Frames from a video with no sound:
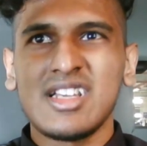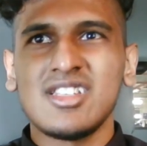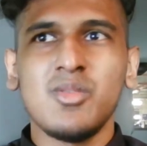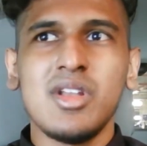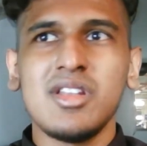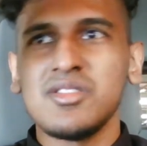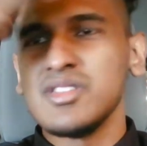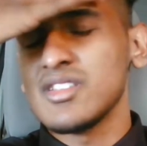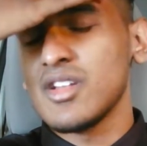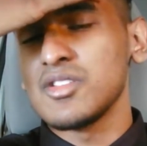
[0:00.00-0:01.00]
she went into
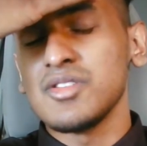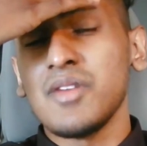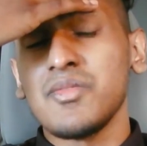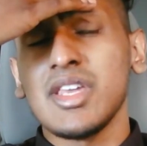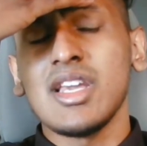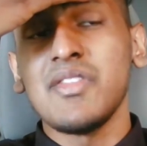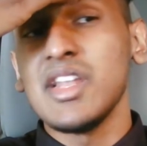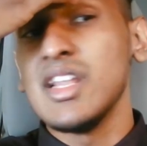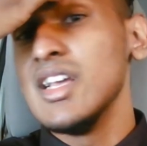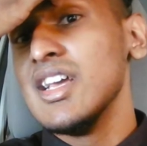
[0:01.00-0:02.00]
this underground thing, and
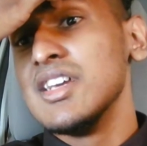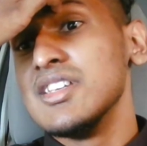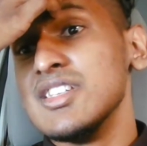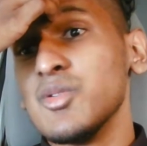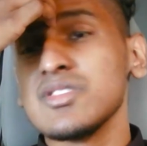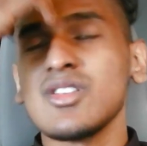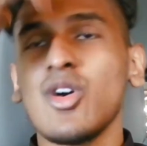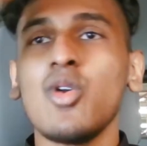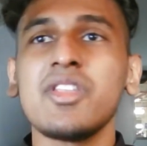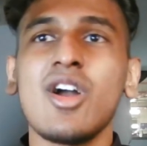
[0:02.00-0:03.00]
then she was
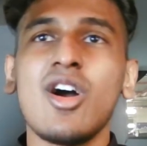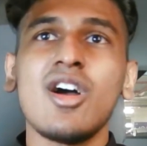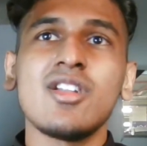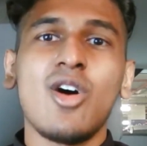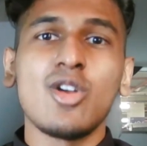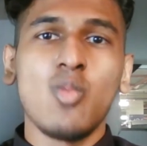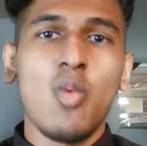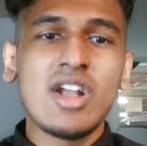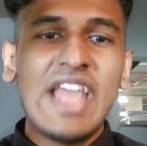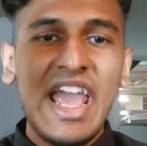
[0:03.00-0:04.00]
holding on
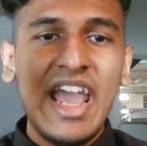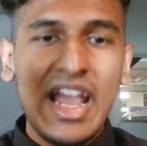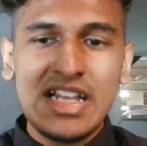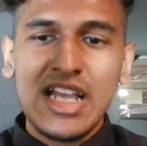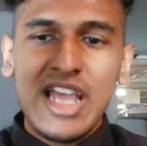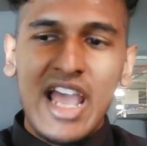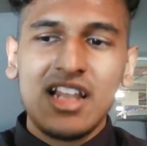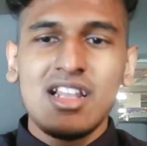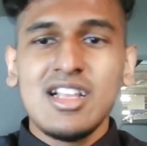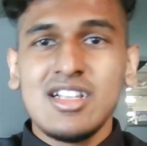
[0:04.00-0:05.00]
one hand,
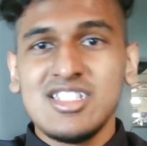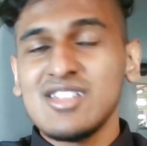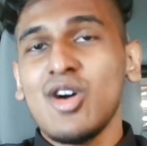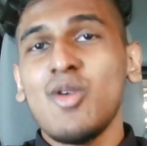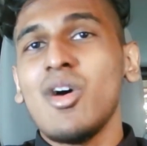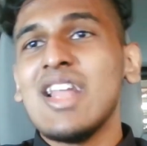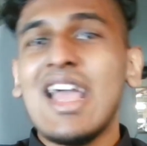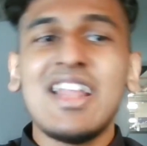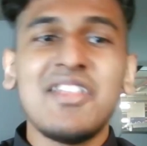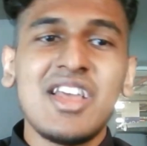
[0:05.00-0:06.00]
and just on one
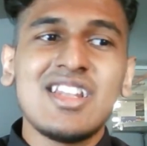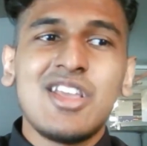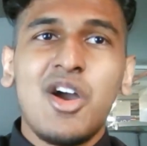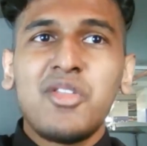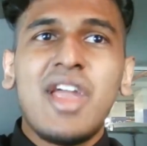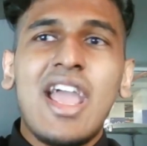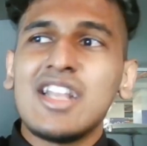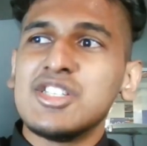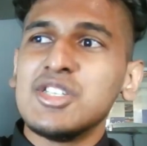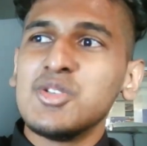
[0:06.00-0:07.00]
hand, and then the other
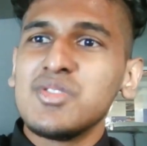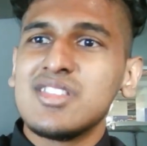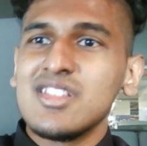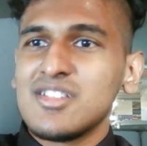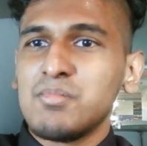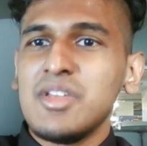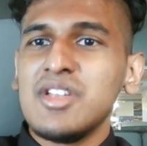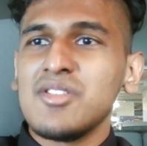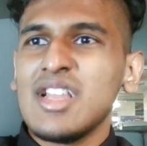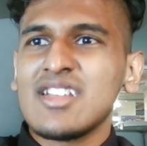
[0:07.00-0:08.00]
hand she used the
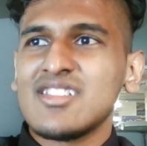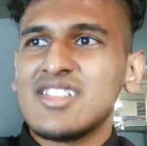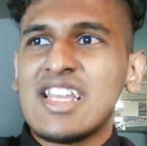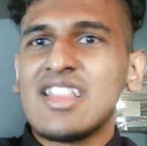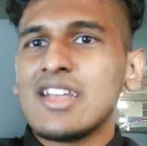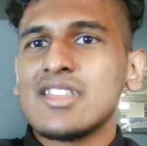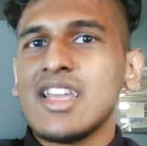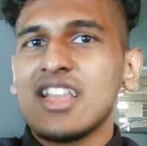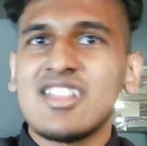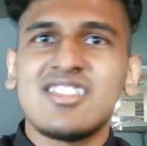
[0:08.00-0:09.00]
spear like a stick like
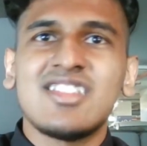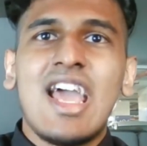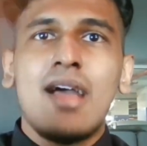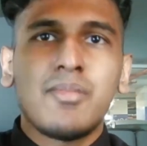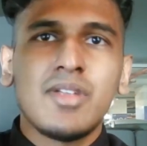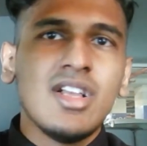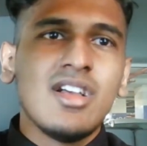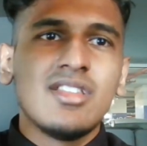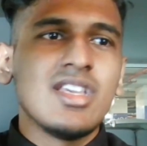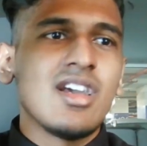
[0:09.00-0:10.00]
thing, and then stabbed
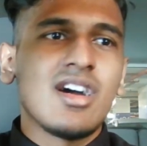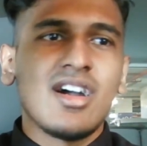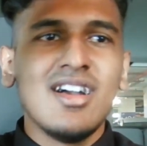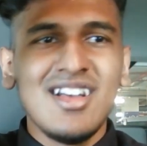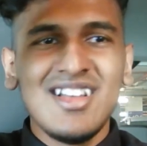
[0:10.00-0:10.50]
the